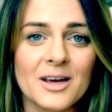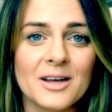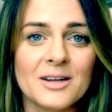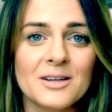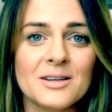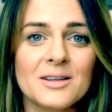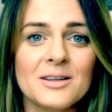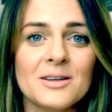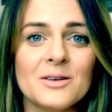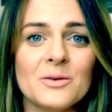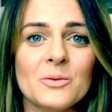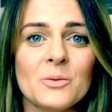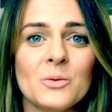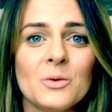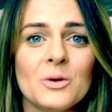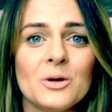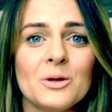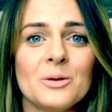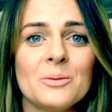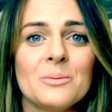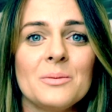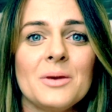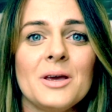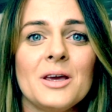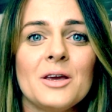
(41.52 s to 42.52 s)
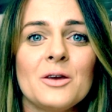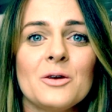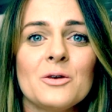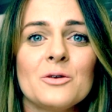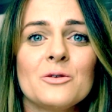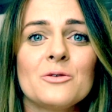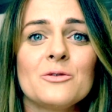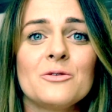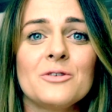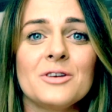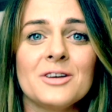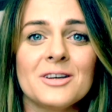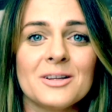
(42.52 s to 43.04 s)
and will make
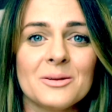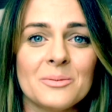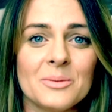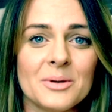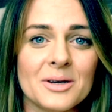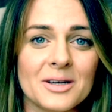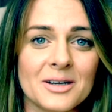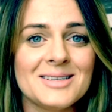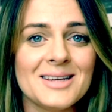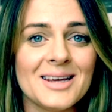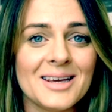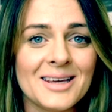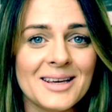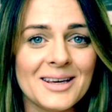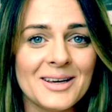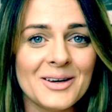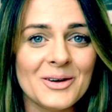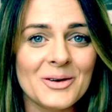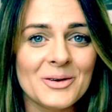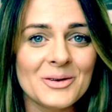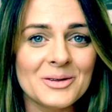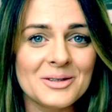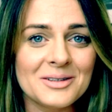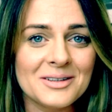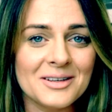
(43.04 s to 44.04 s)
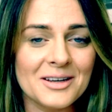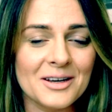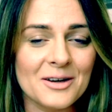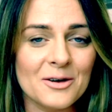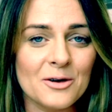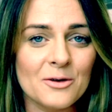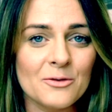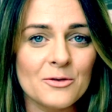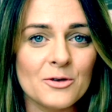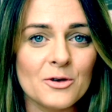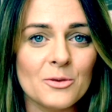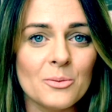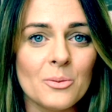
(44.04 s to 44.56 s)
you feel better. Taking good
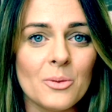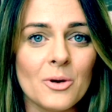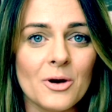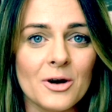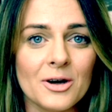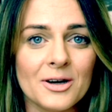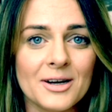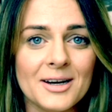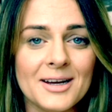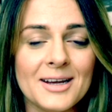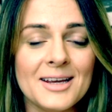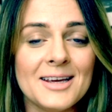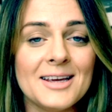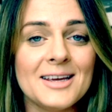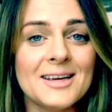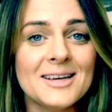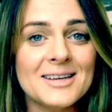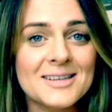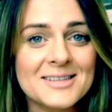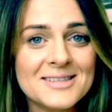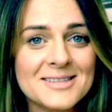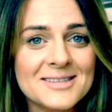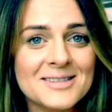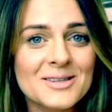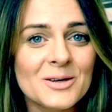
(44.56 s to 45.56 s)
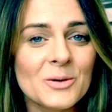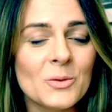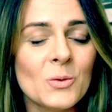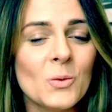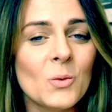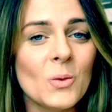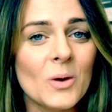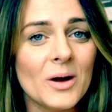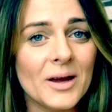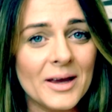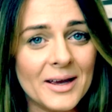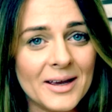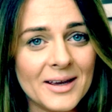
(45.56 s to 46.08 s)
care of your body is the
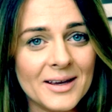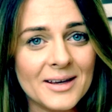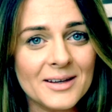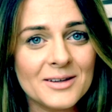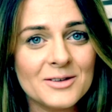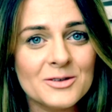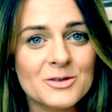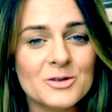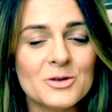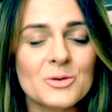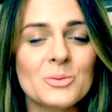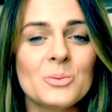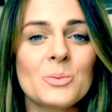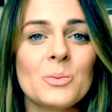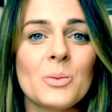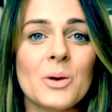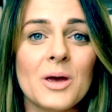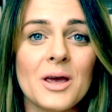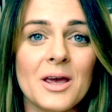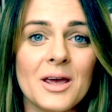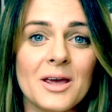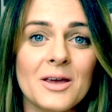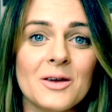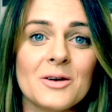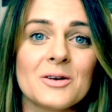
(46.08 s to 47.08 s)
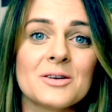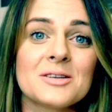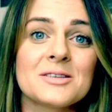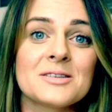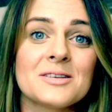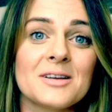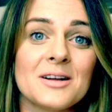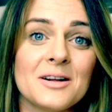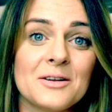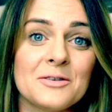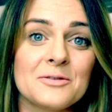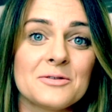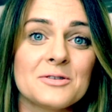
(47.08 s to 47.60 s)
way to pay
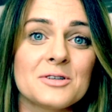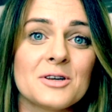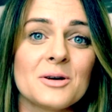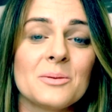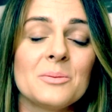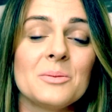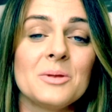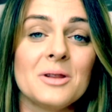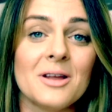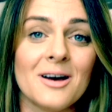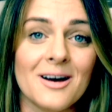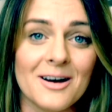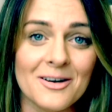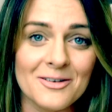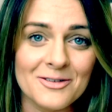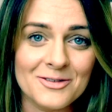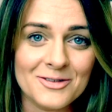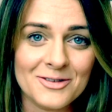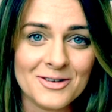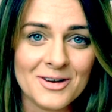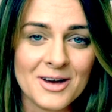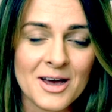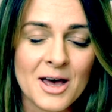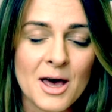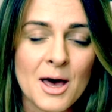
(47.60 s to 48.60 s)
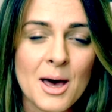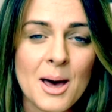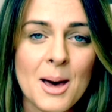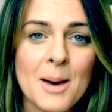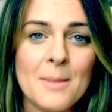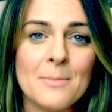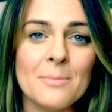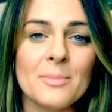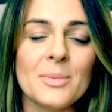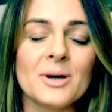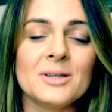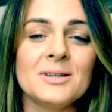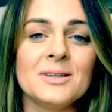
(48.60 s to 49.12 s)
yourself some love.
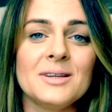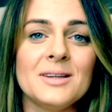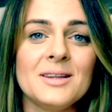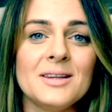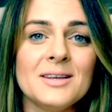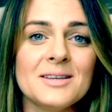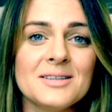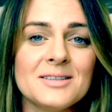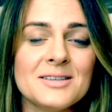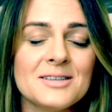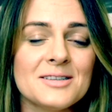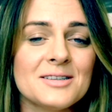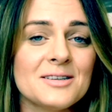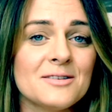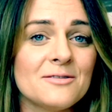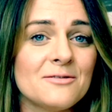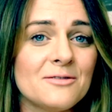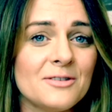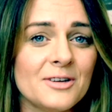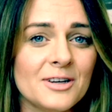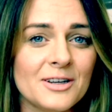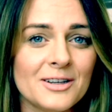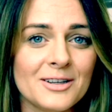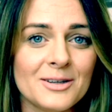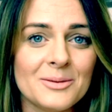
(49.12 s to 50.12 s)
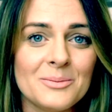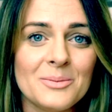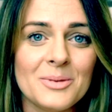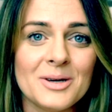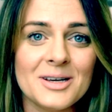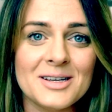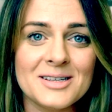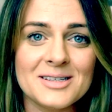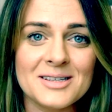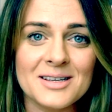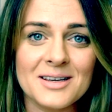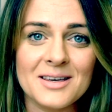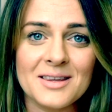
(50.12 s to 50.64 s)
But this is a very
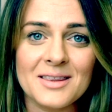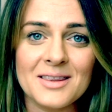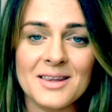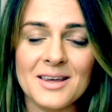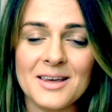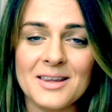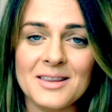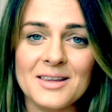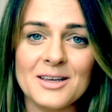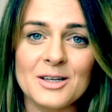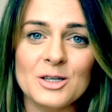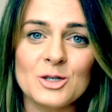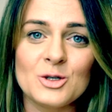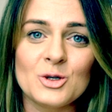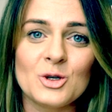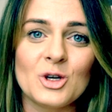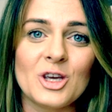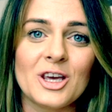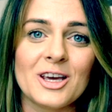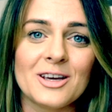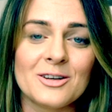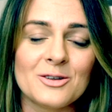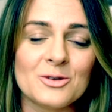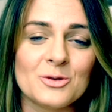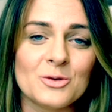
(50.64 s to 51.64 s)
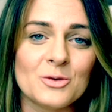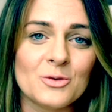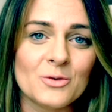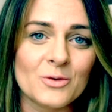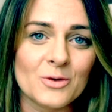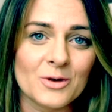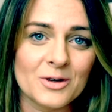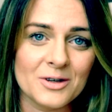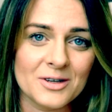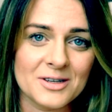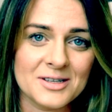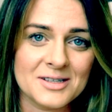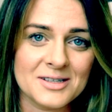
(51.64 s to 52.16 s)
basic thing that you can do
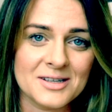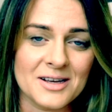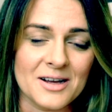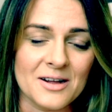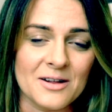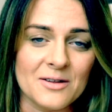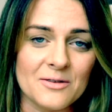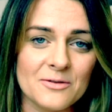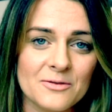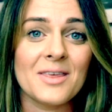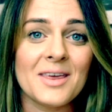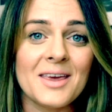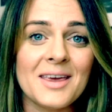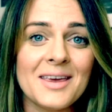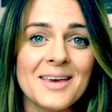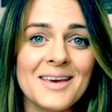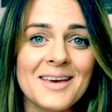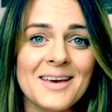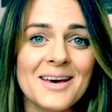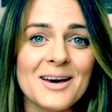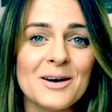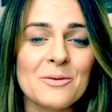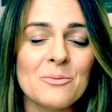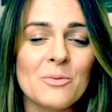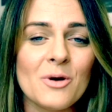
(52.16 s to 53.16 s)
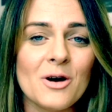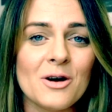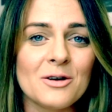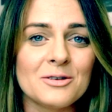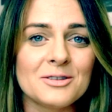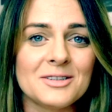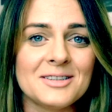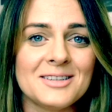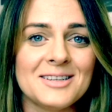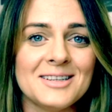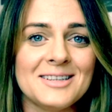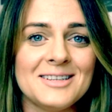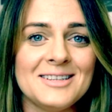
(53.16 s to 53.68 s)
for yourself. Thinking
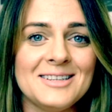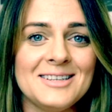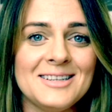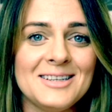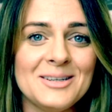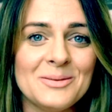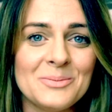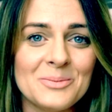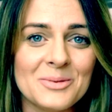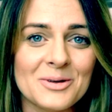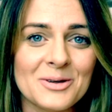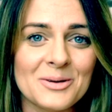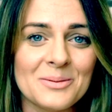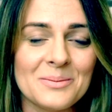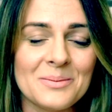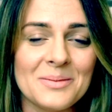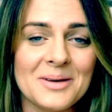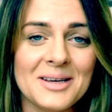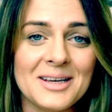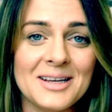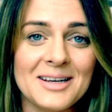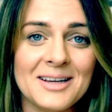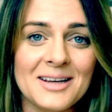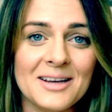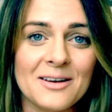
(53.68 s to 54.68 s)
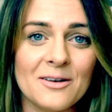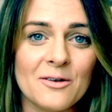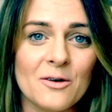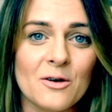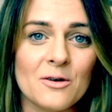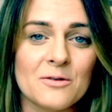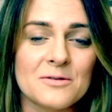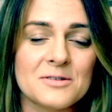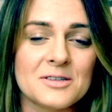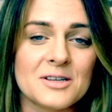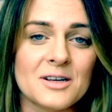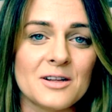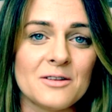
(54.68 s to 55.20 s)
about the deeper meaning
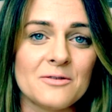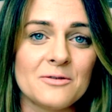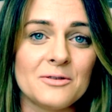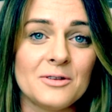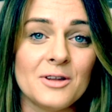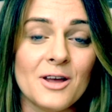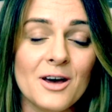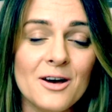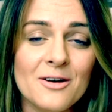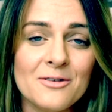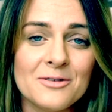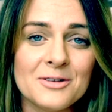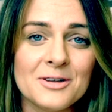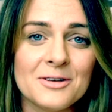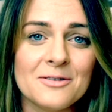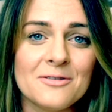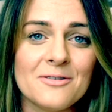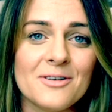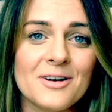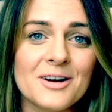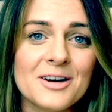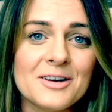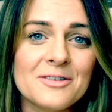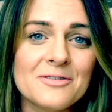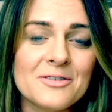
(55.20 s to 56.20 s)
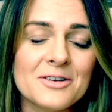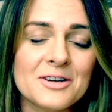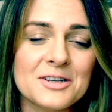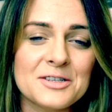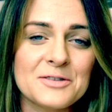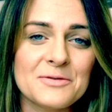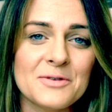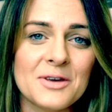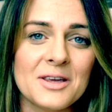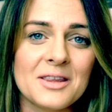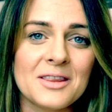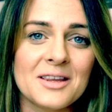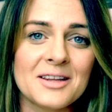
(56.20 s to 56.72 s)
of self-love, the very
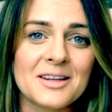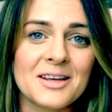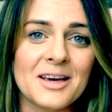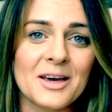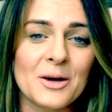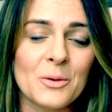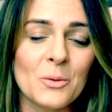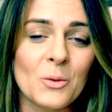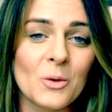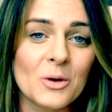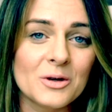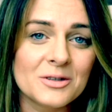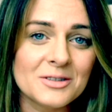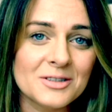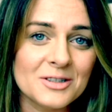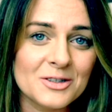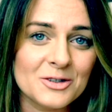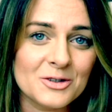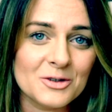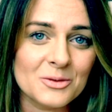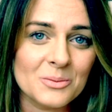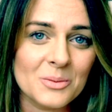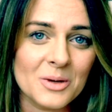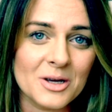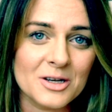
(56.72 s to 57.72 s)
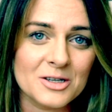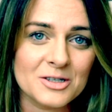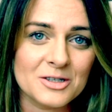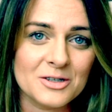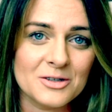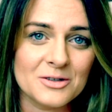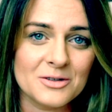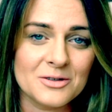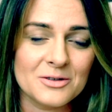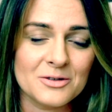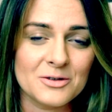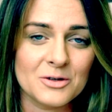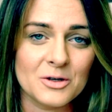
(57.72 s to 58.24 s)
first thing that I wanted to
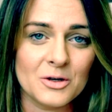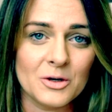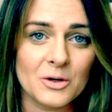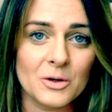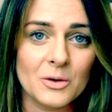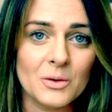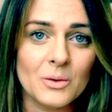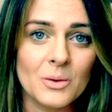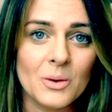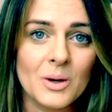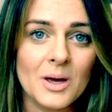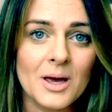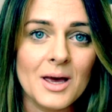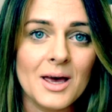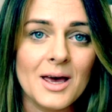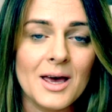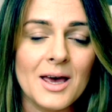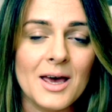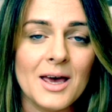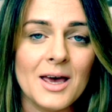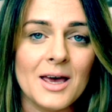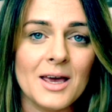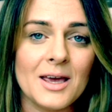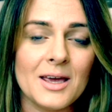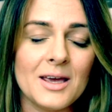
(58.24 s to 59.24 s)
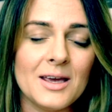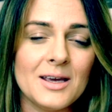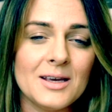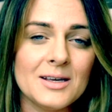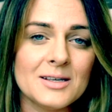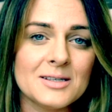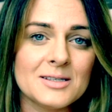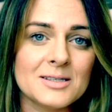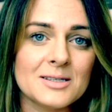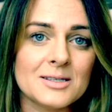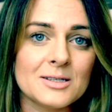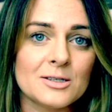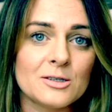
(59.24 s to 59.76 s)
mention to you
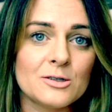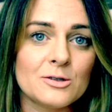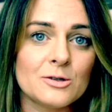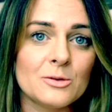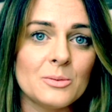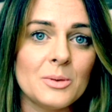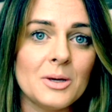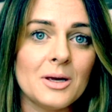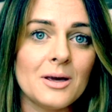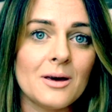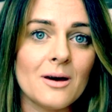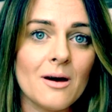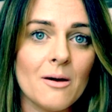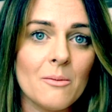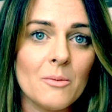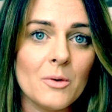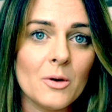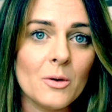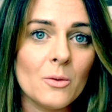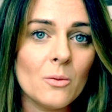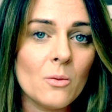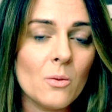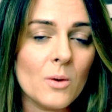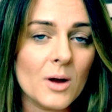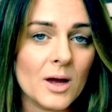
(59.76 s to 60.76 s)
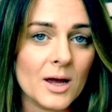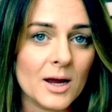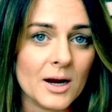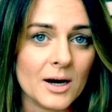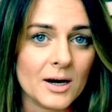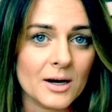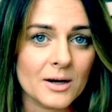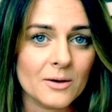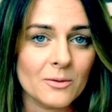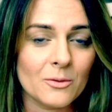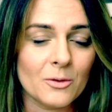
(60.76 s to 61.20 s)
is to become aware